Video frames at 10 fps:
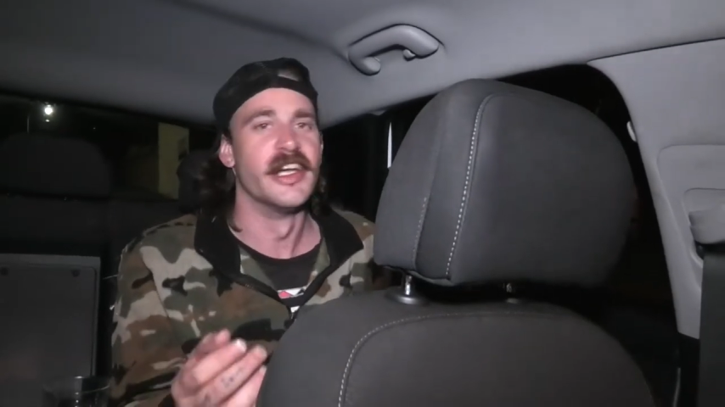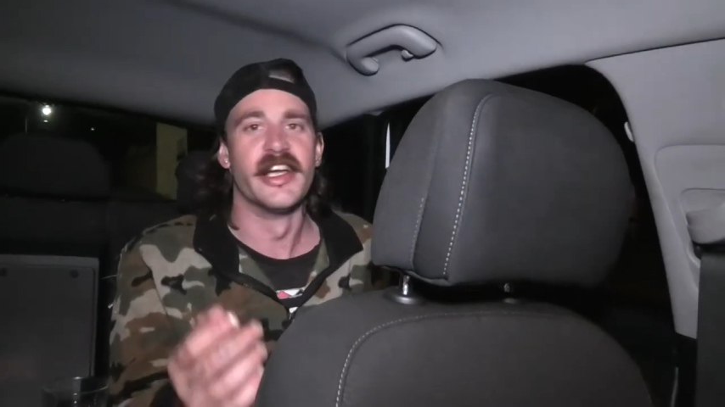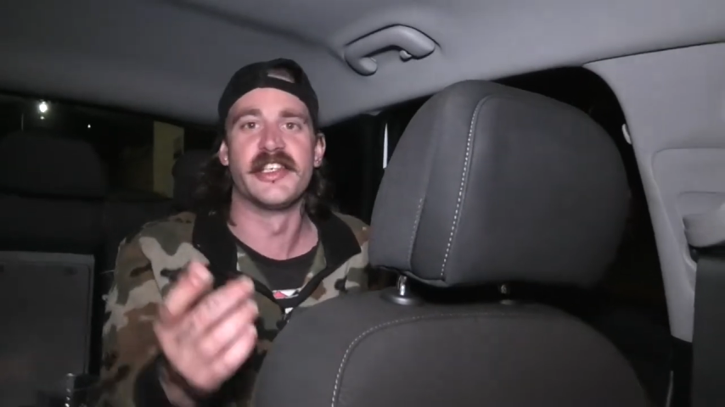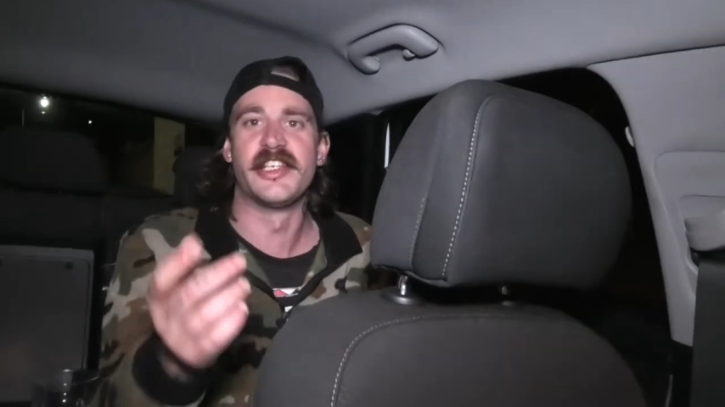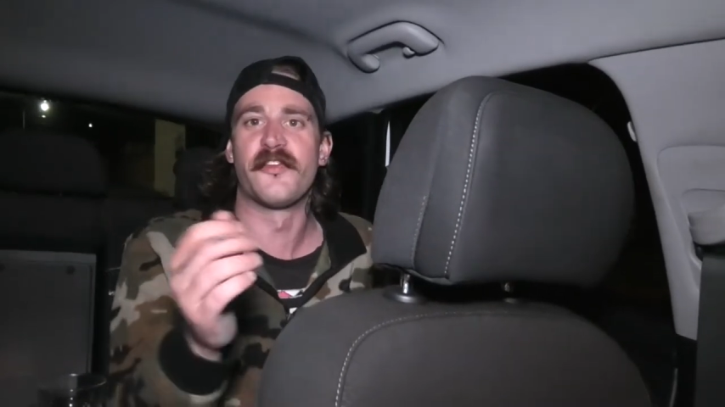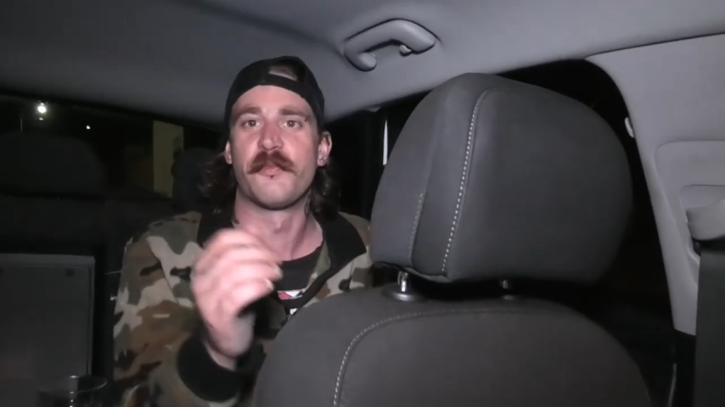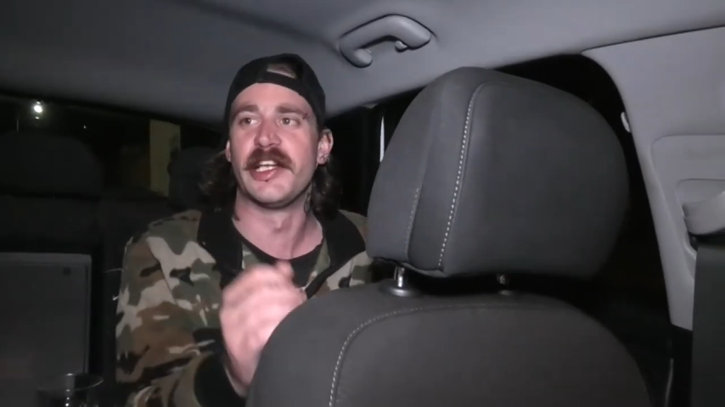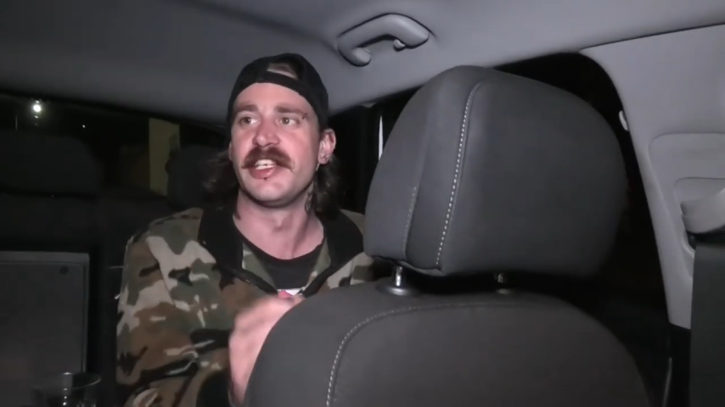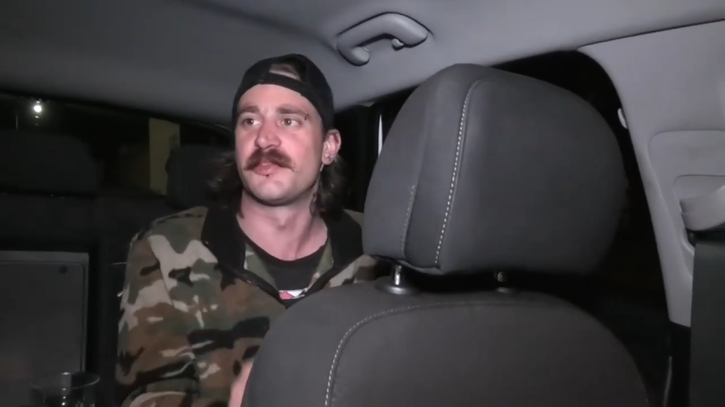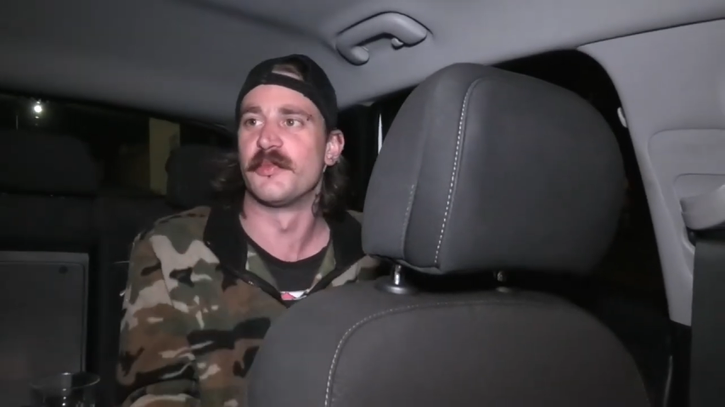A deaf
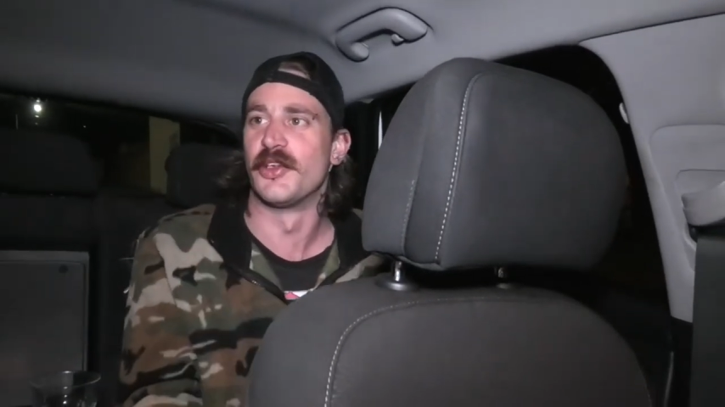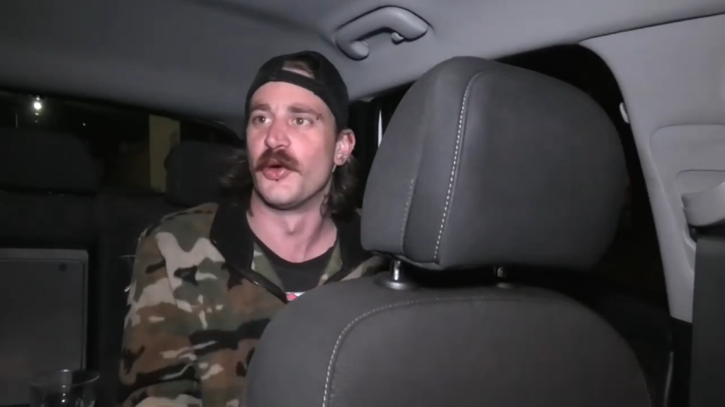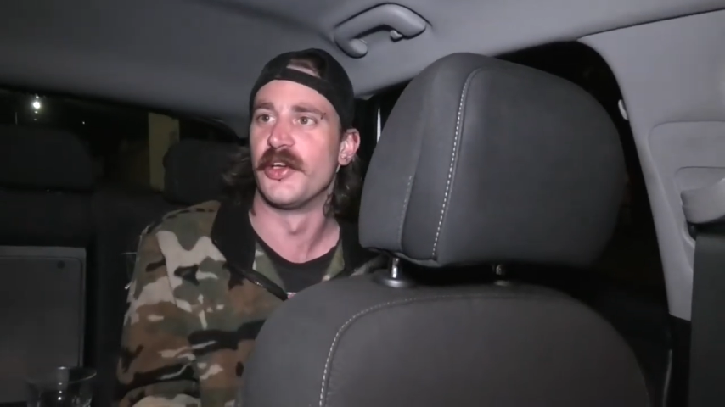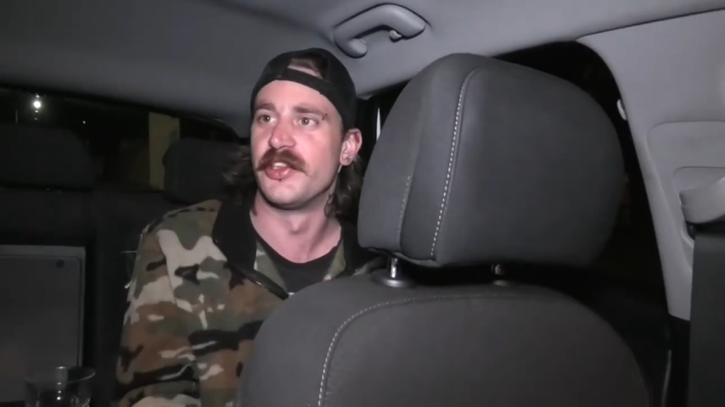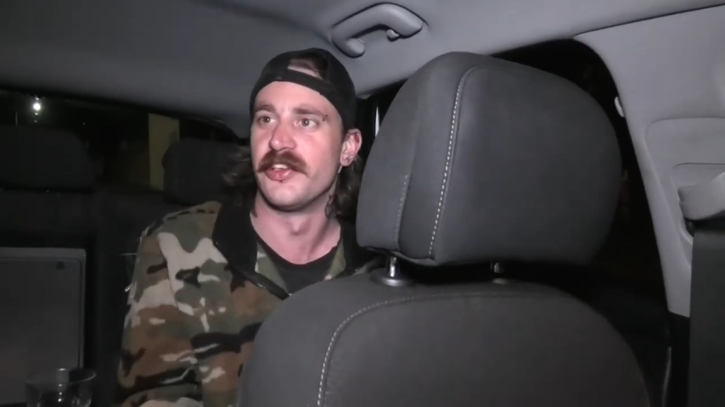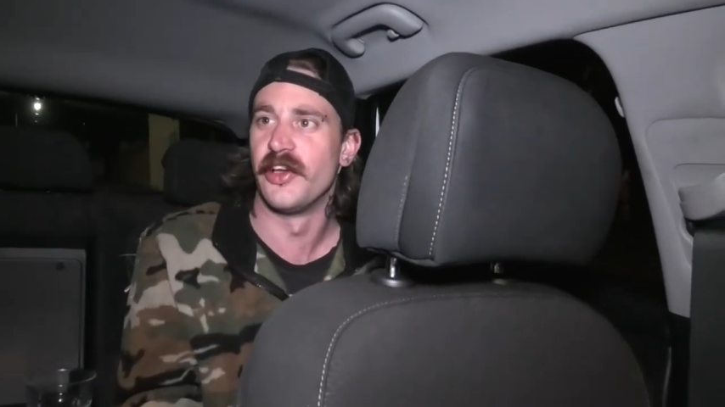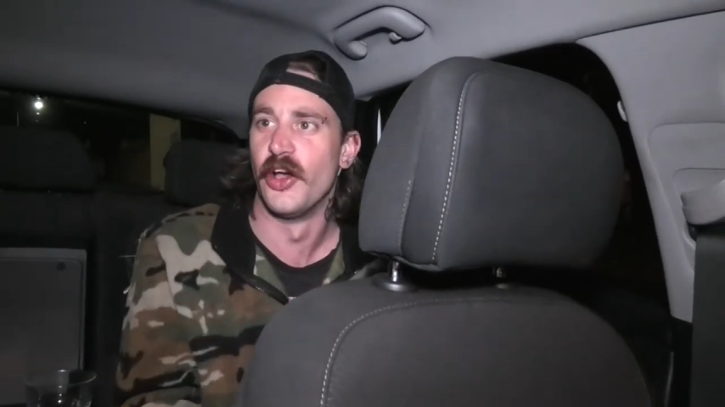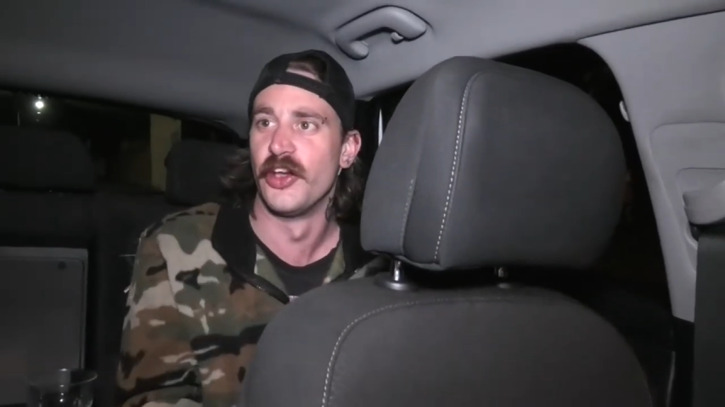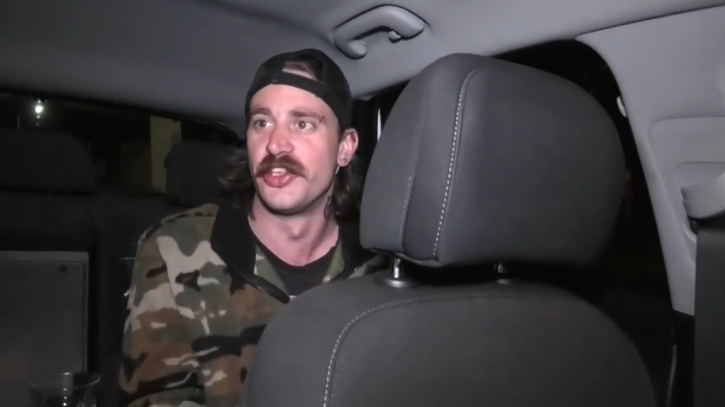policeman heard